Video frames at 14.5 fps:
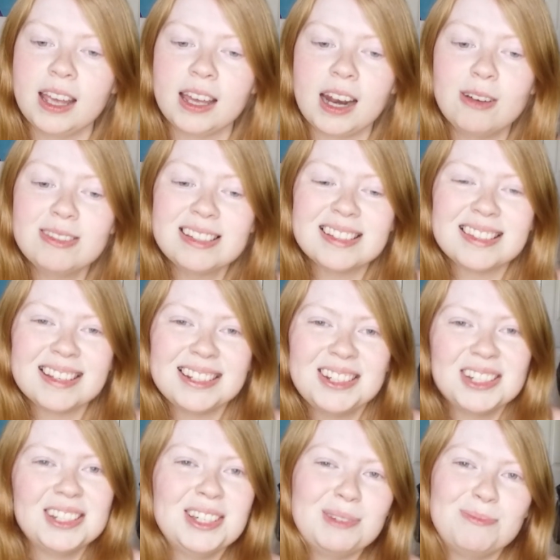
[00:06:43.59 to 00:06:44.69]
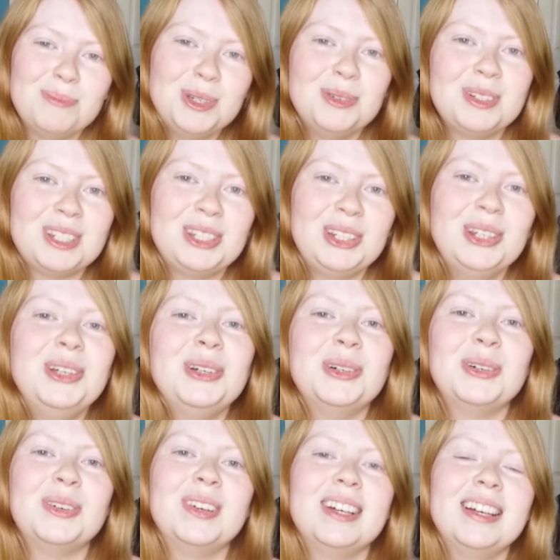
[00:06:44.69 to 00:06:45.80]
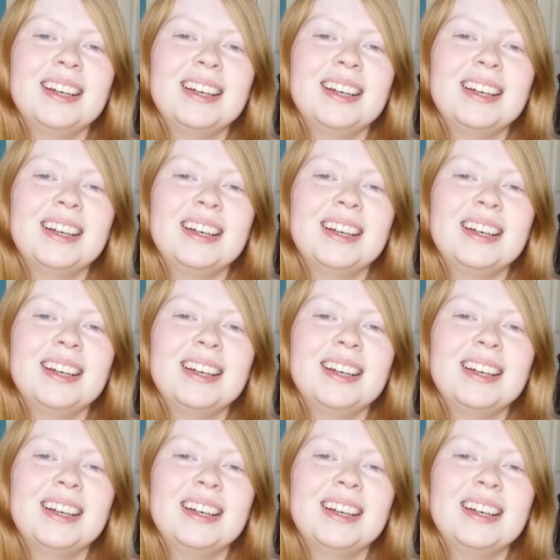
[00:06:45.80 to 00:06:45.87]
And I was in such a good mood too,